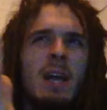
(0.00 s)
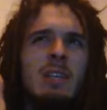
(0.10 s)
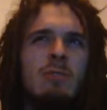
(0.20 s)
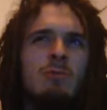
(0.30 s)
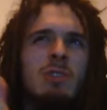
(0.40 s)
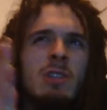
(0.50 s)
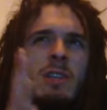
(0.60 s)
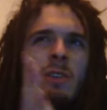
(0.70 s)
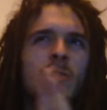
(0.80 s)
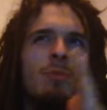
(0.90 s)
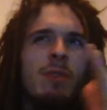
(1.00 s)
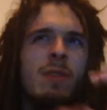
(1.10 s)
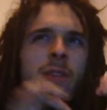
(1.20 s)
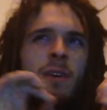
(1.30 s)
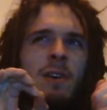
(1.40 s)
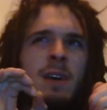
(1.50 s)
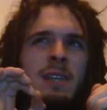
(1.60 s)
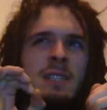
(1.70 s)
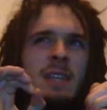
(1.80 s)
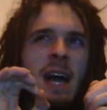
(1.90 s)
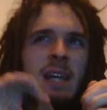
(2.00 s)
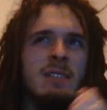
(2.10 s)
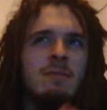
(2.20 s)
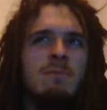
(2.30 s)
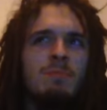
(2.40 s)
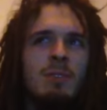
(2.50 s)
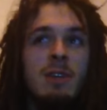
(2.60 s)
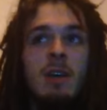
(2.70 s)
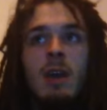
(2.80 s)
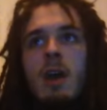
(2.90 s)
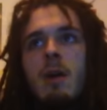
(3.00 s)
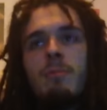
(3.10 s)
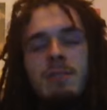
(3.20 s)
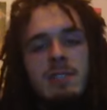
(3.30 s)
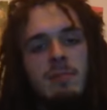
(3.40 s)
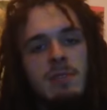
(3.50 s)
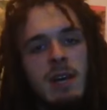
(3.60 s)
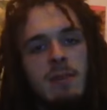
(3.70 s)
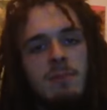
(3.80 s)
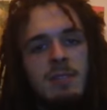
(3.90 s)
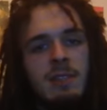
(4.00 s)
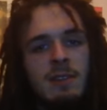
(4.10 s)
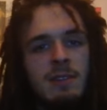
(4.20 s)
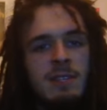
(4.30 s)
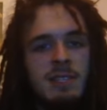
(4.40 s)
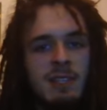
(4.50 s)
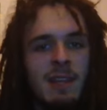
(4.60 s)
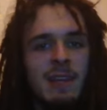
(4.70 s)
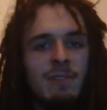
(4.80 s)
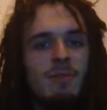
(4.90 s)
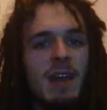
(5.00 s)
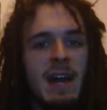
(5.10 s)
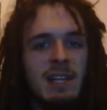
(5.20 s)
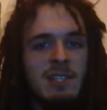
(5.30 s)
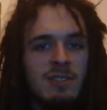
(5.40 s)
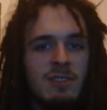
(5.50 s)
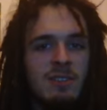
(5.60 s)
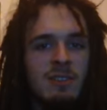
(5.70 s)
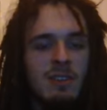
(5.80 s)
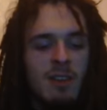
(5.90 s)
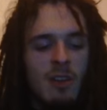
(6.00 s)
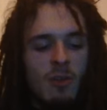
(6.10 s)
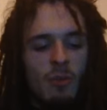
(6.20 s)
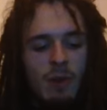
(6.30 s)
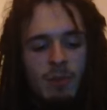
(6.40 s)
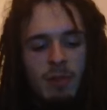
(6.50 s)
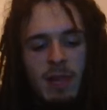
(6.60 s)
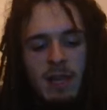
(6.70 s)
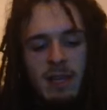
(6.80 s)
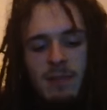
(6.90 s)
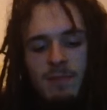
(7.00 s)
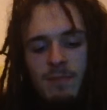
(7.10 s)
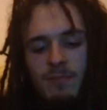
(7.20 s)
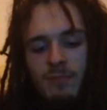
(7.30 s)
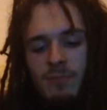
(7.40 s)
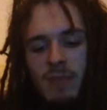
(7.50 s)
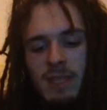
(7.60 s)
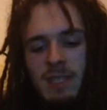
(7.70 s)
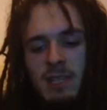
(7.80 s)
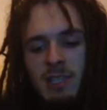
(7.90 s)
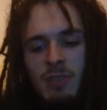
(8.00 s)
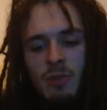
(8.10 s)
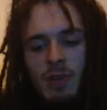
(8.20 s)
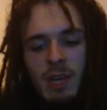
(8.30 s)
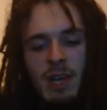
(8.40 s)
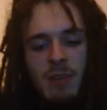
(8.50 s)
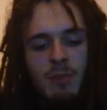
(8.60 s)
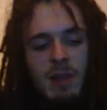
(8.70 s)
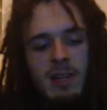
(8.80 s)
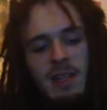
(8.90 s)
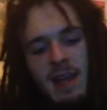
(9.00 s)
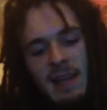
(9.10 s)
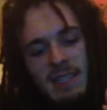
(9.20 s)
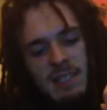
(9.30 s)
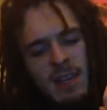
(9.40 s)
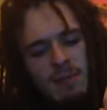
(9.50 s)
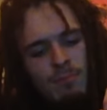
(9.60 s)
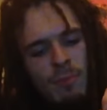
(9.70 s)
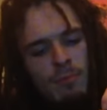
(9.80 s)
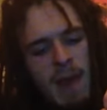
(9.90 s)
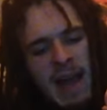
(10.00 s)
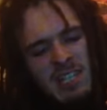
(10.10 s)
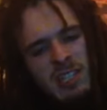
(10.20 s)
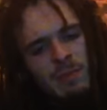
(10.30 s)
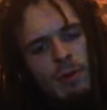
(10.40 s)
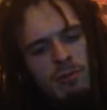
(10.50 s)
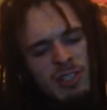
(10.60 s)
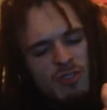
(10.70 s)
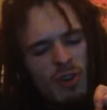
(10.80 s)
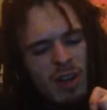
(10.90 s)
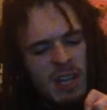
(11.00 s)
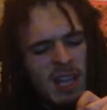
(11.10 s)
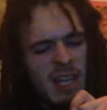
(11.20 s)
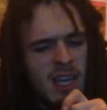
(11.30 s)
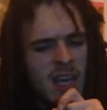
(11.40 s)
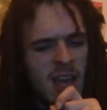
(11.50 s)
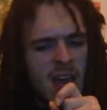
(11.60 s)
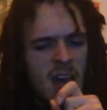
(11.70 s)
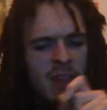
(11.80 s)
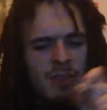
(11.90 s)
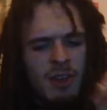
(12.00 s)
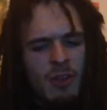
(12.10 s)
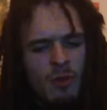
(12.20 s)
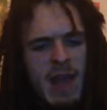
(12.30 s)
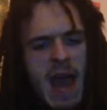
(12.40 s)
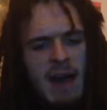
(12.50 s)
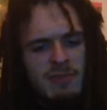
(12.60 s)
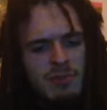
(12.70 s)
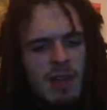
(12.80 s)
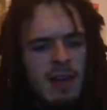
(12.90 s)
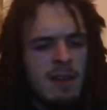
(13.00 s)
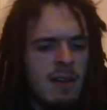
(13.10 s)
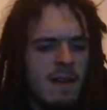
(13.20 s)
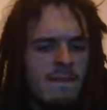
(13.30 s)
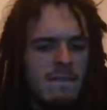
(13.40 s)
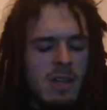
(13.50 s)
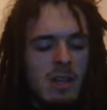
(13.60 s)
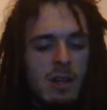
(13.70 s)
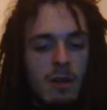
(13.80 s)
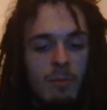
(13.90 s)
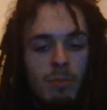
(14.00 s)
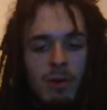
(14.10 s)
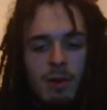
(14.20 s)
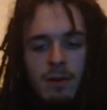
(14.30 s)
usually with the exact peak, but sometimes it's a delayed reaction when a planet is conjoining another planet, and it's actually most strong at like the degree after that. But